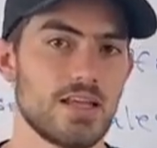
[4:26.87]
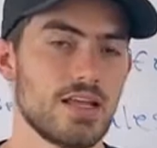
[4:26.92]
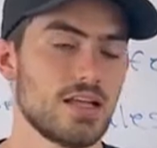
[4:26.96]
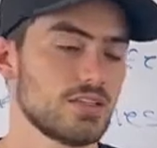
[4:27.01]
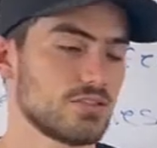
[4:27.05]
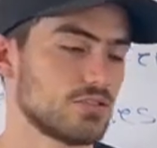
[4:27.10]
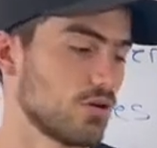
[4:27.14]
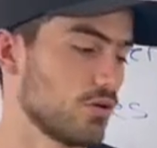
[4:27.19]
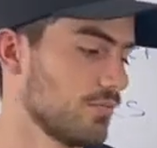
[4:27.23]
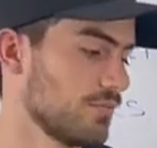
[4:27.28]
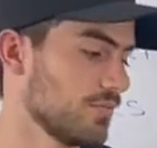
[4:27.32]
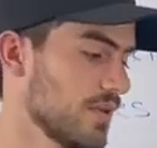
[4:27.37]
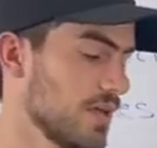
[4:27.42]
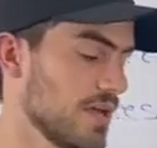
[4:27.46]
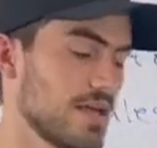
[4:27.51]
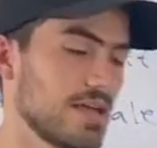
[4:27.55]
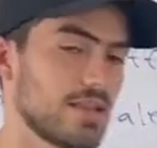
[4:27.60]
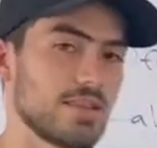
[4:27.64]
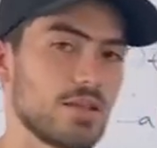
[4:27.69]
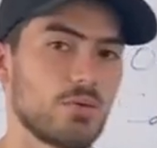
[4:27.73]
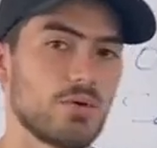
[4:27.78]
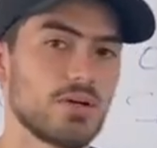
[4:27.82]
So
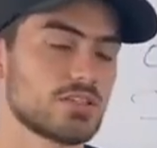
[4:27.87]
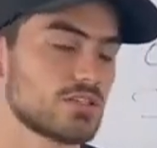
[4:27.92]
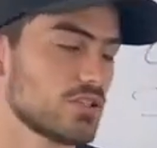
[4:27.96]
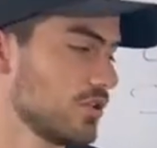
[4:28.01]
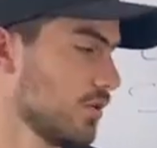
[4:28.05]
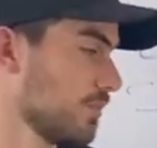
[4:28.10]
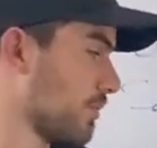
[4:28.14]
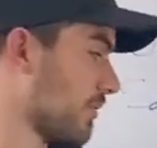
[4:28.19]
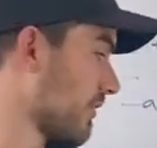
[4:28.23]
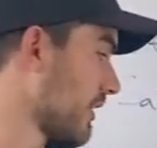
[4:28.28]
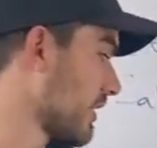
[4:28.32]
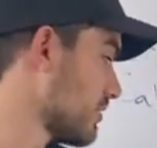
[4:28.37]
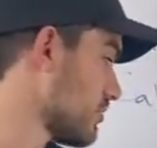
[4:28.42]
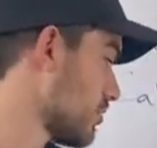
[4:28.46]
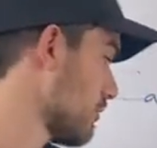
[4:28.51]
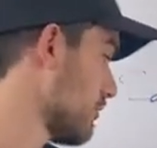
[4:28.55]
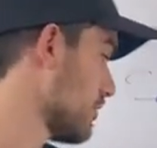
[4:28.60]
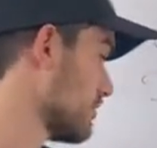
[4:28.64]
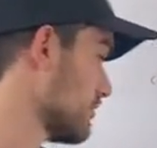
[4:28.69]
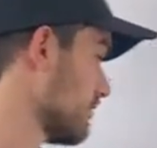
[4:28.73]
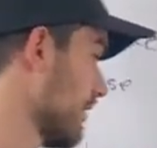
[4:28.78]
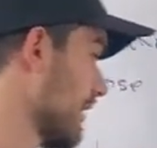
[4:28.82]
the reason you provide so
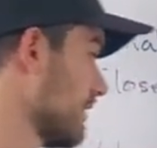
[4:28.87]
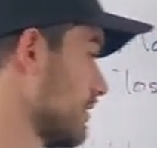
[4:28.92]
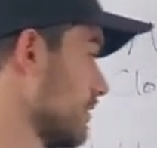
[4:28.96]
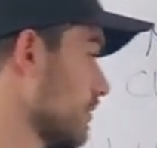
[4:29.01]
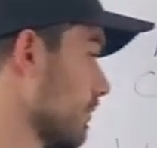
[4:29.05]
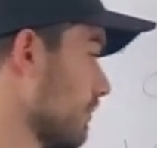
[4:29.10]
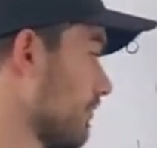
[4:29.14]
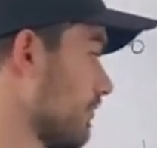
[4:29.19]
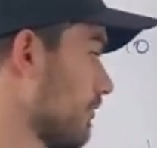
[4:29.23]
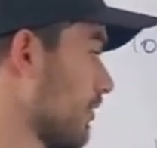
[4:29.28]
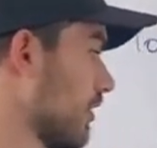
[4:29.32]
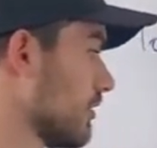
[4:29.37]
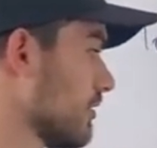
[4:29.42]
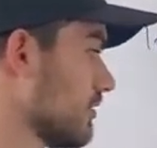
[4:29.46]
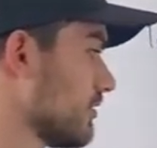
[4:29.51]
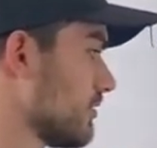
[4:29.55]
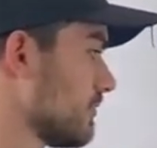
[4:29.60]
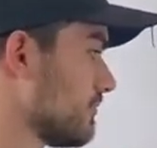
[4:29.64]
much value up front